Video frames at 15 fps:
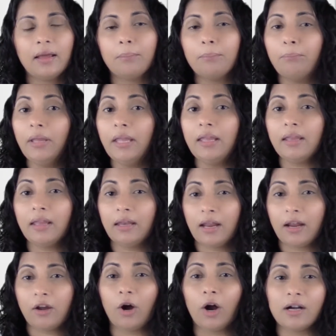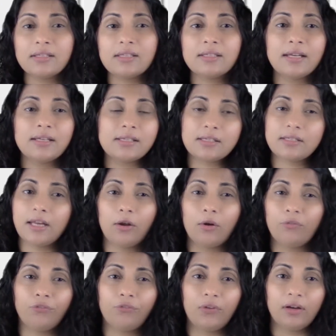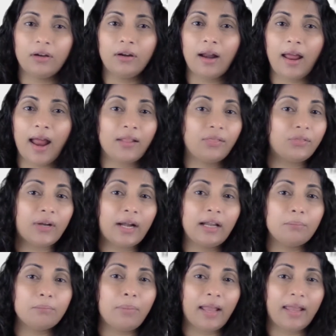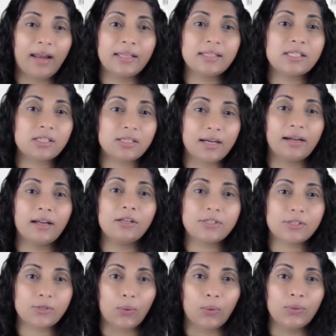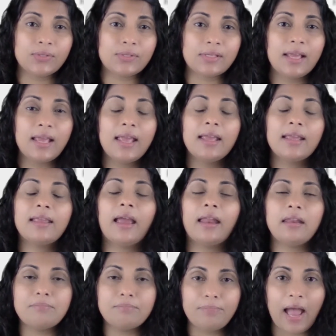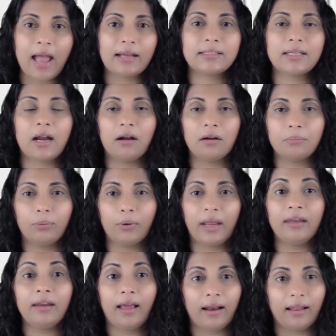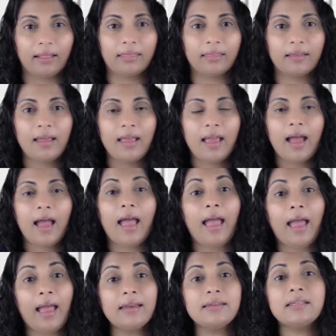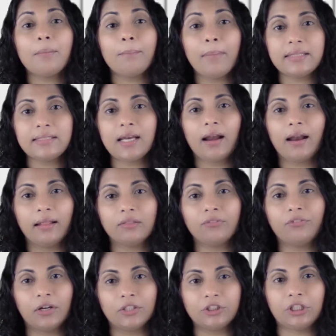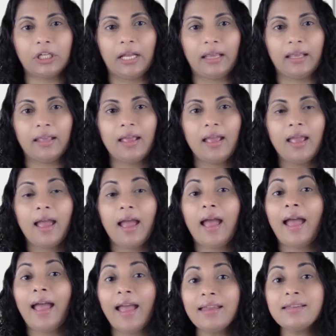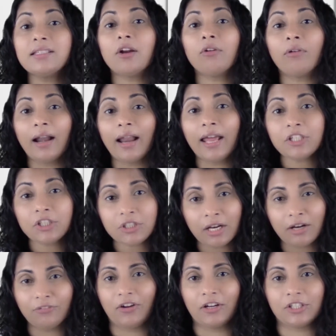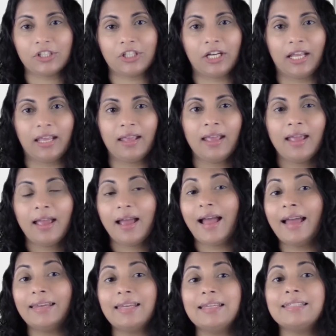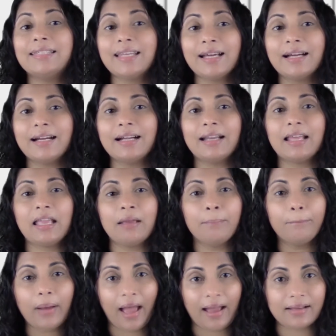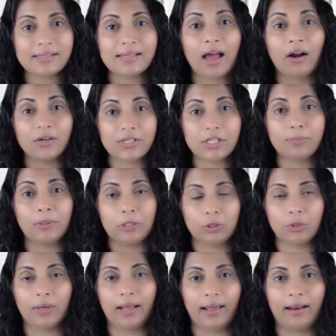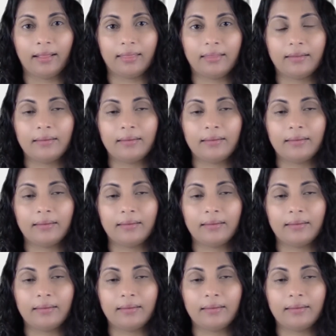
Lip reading: Being in a constant state of fear and threat by an external source can impact our brain health and mental health functioning and relational functioning, and in turn impacts our spiritual health.